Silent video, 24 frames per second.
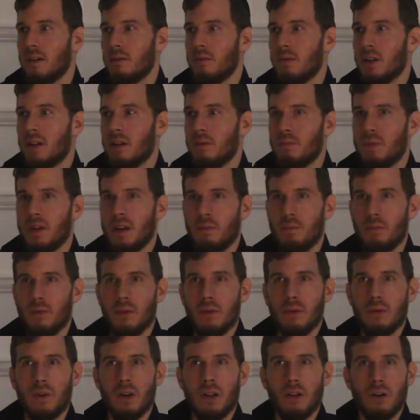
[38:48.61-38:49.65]
where the people
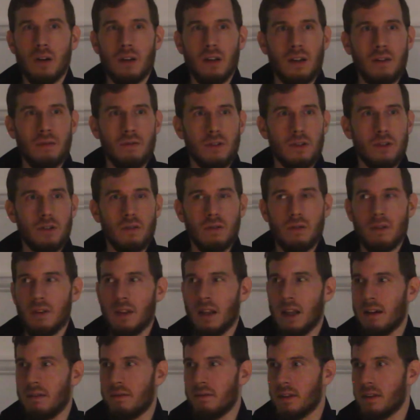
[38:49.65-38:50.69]
who were looking for truth
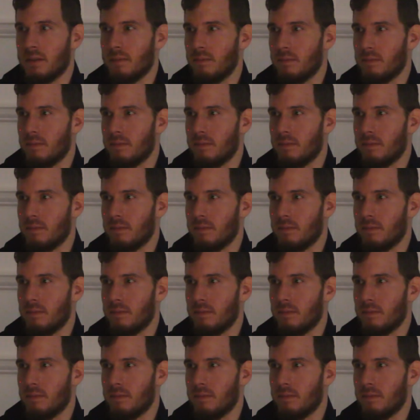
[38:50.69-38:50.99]
lived.